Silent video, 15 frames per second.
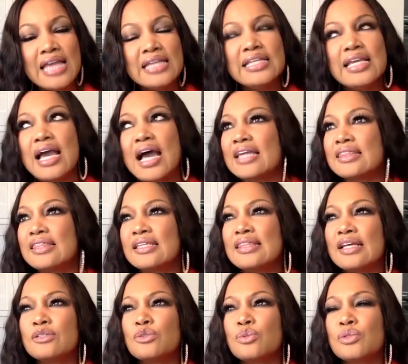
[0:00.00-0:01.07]
yeah. I
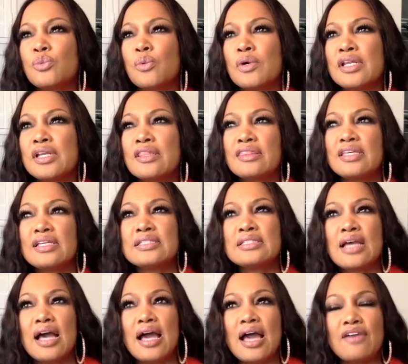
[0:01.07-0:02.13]
think that was one of the things
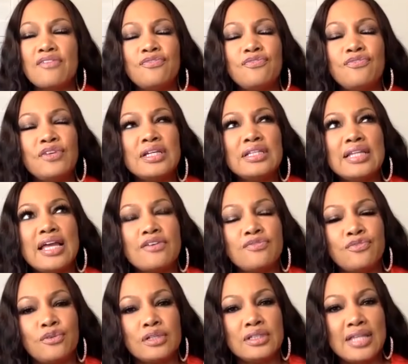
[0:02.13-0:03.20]
I feel like
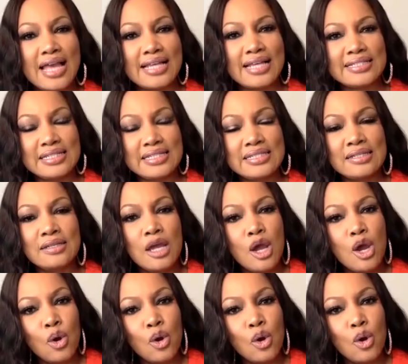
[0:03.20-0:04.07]
last season